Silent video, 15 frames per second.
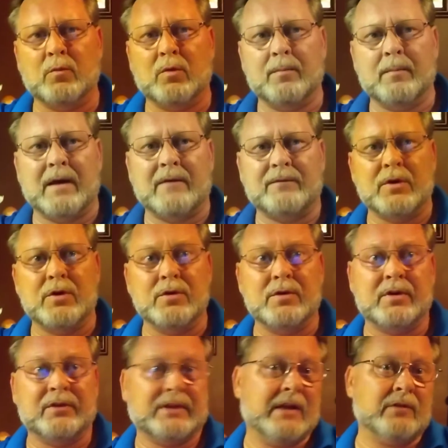with my food
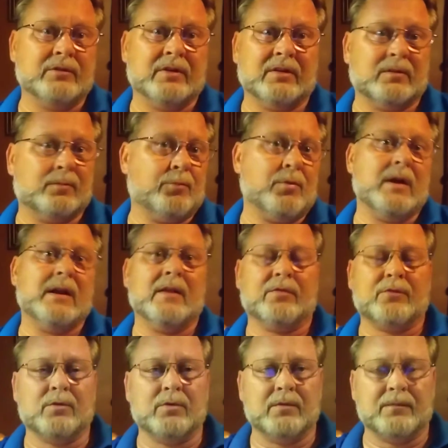because that'll just spread it
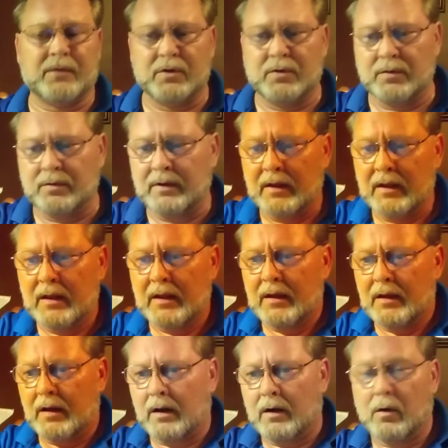through the food
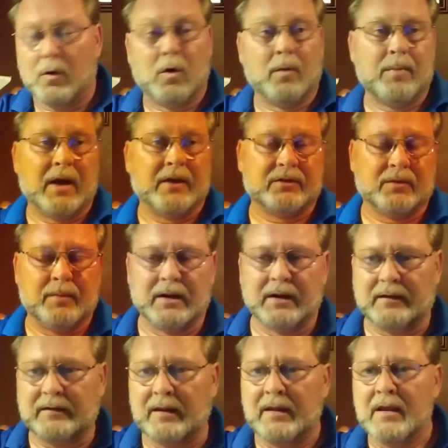or
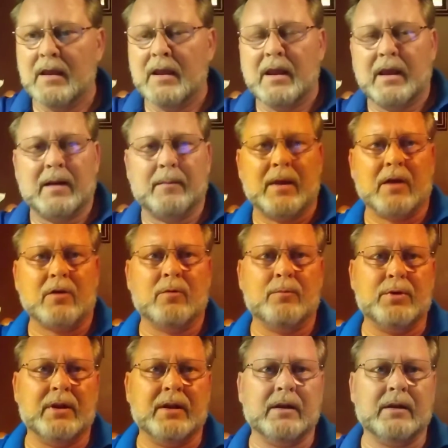possibility. And I'm not going to
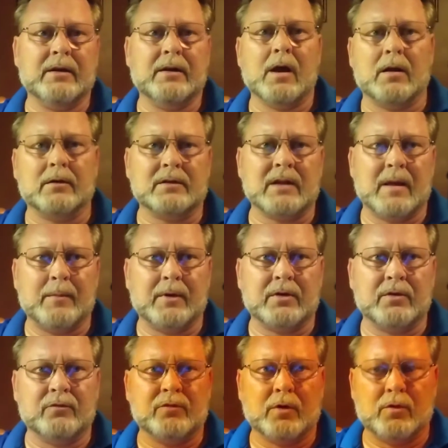put it in a non-climate
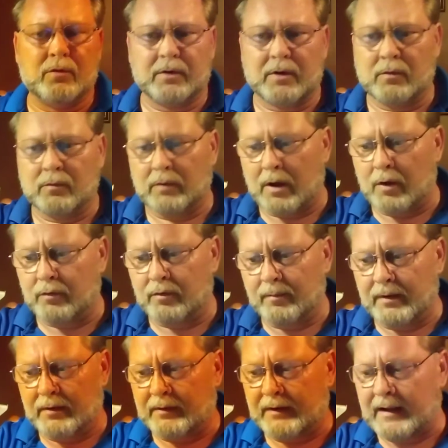controlled older
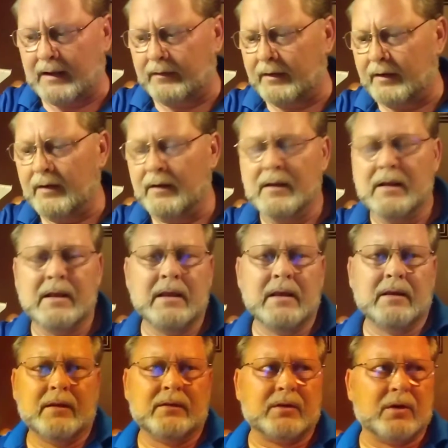building out there.
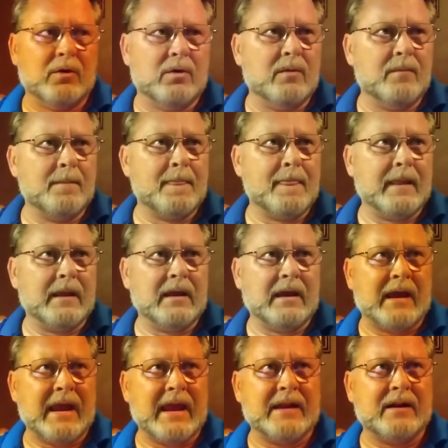So I
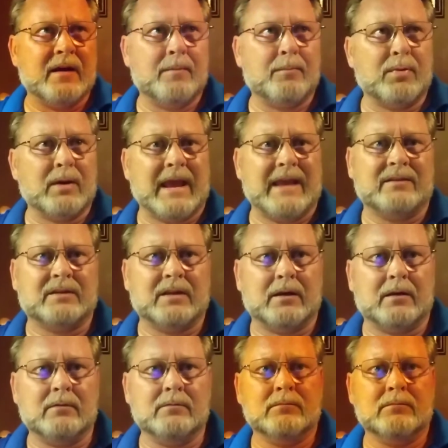had a plastic,